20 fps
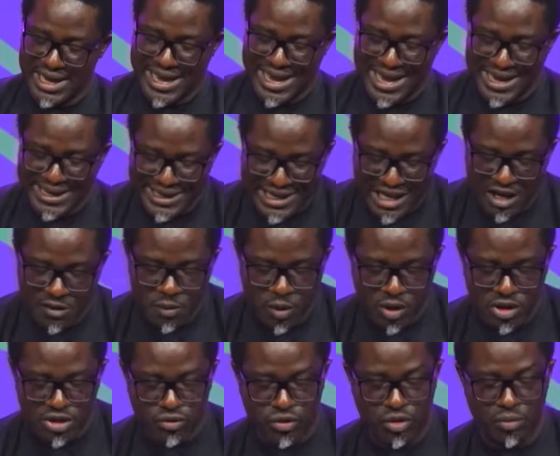and keep
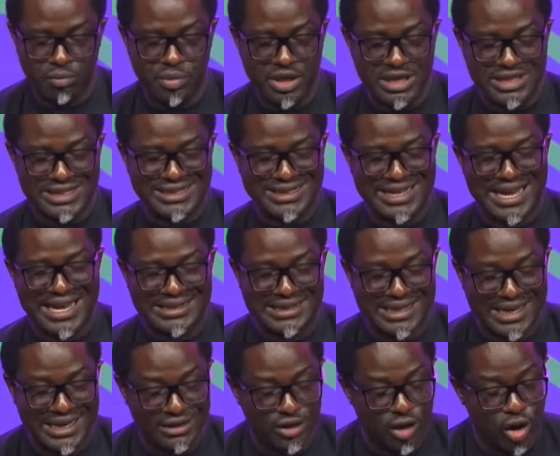us from being
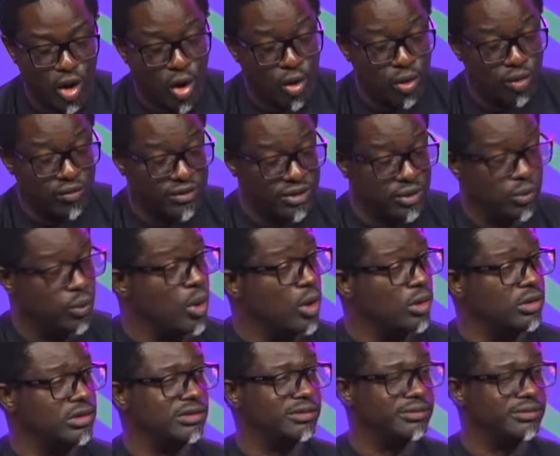scattered all over the world."